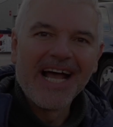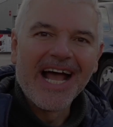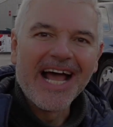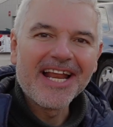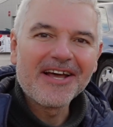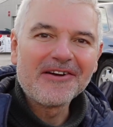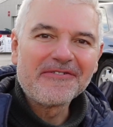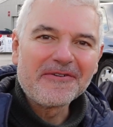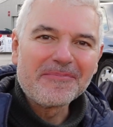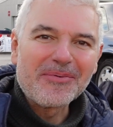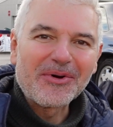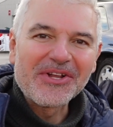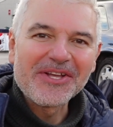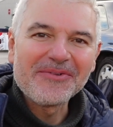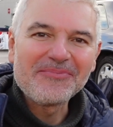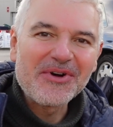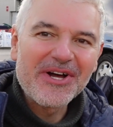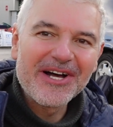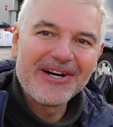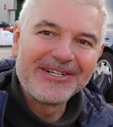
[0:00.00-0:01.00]
Hello everybody,
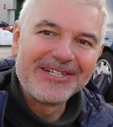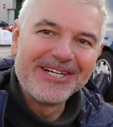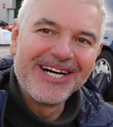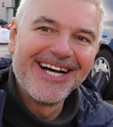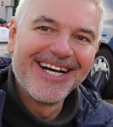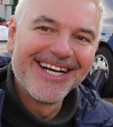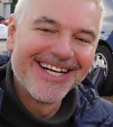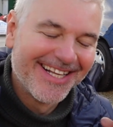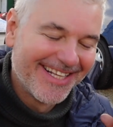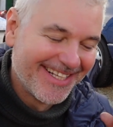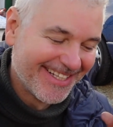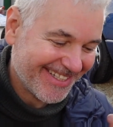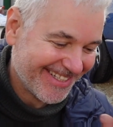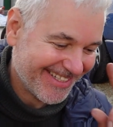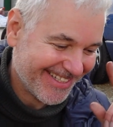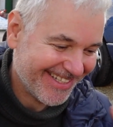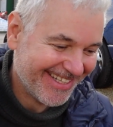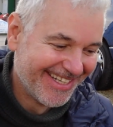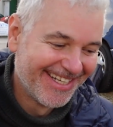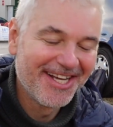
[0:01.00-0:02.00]
well,
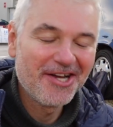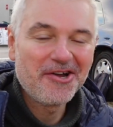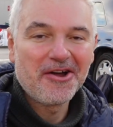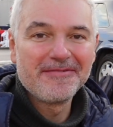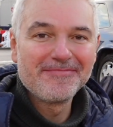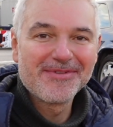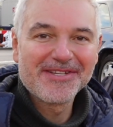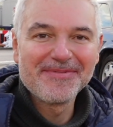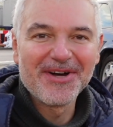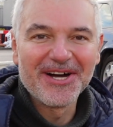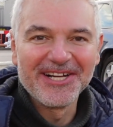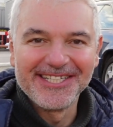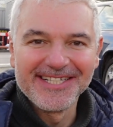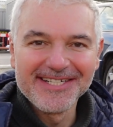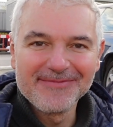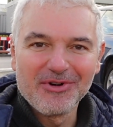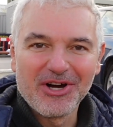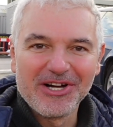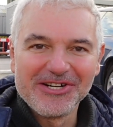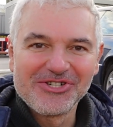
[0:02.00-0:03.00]
I'm
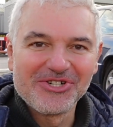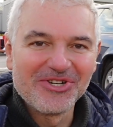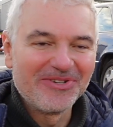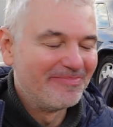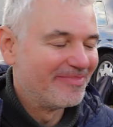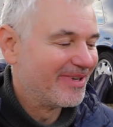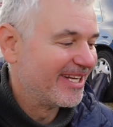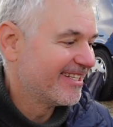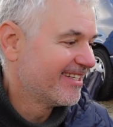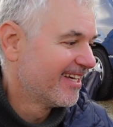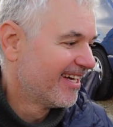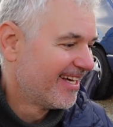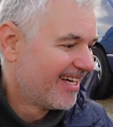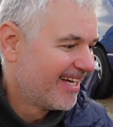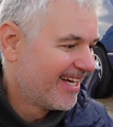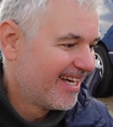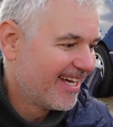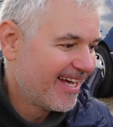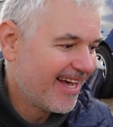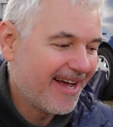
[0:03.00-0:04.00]
smiling, but I shouldn't be.
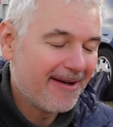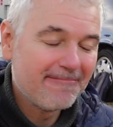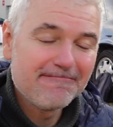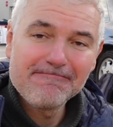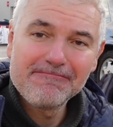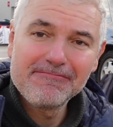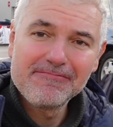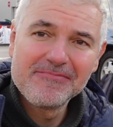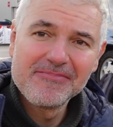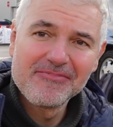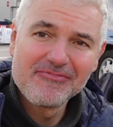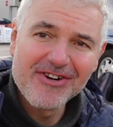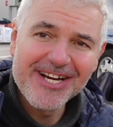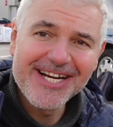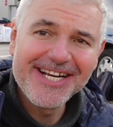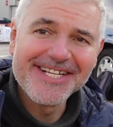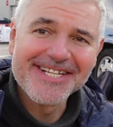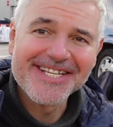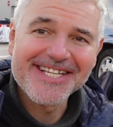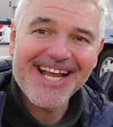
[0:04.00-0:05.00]

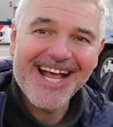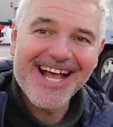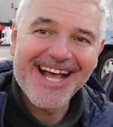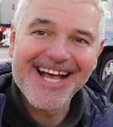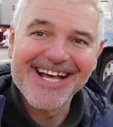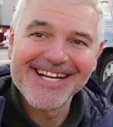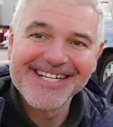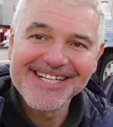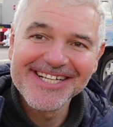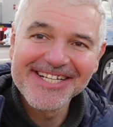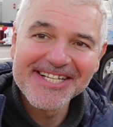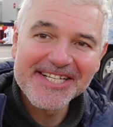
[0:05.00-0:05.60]
Really sad